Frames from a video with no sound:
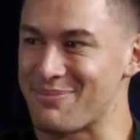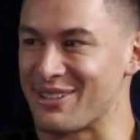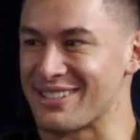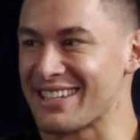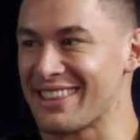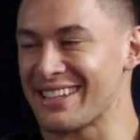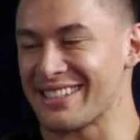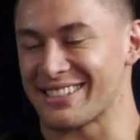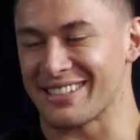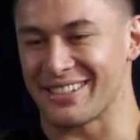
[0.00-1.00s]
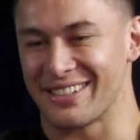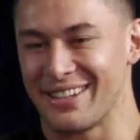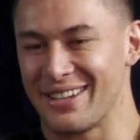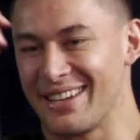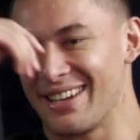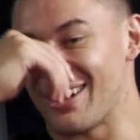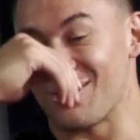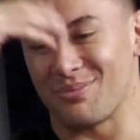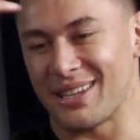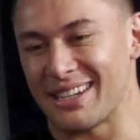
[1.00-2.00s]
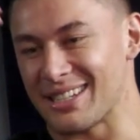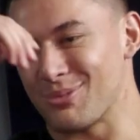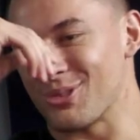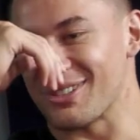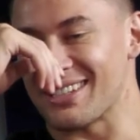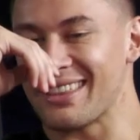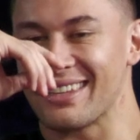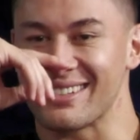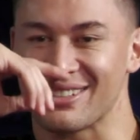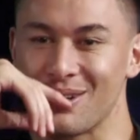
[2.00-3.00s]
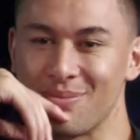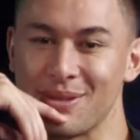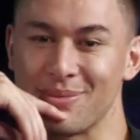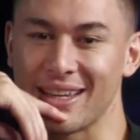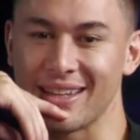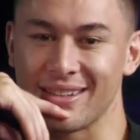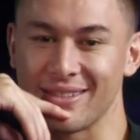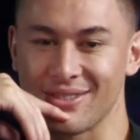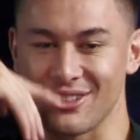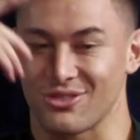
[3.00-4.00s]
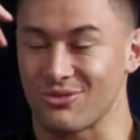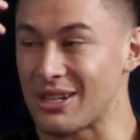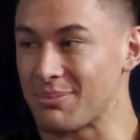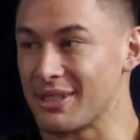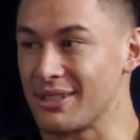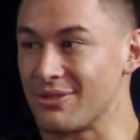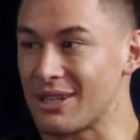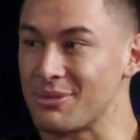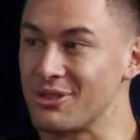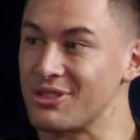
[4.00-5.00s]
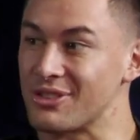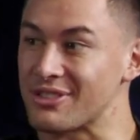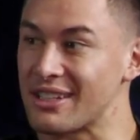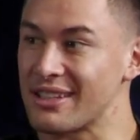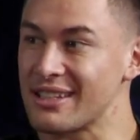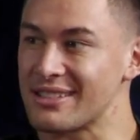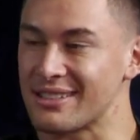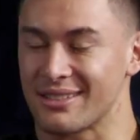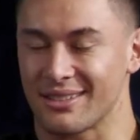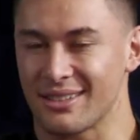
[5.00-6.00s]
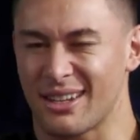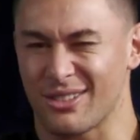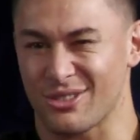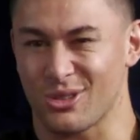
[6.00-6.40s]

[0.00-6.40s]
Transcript: rugby on Sundays, so I couldn't play any sport on Sundays. So i would be playing just rugby, rugby union on Saturdays, and yeah, right.